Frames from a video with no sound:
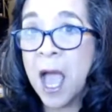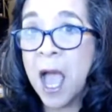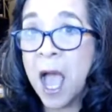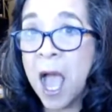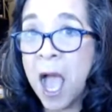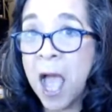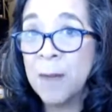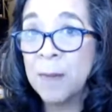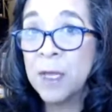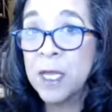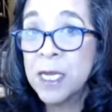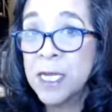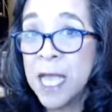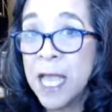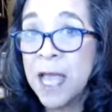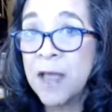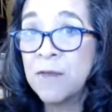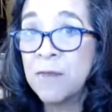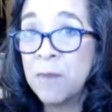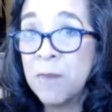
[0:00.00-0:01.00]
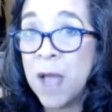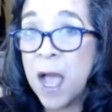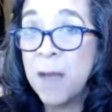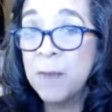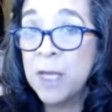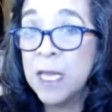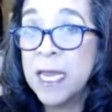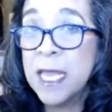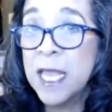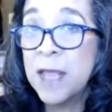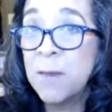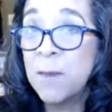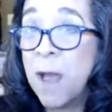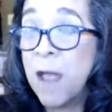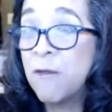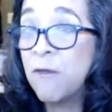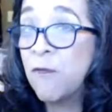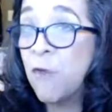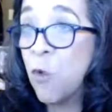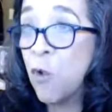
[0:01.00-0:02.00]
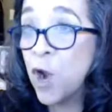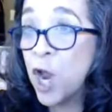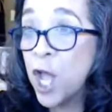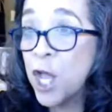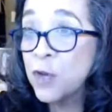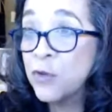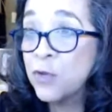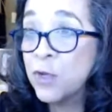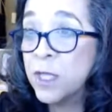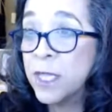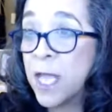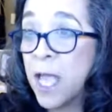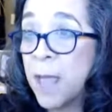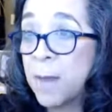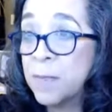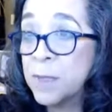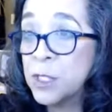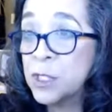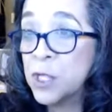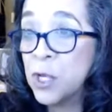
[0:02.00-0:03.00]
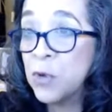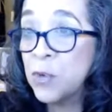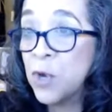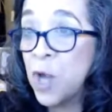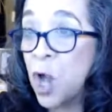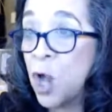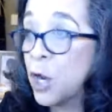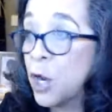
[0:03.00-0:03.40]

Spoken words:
gonna hit my 400th episode on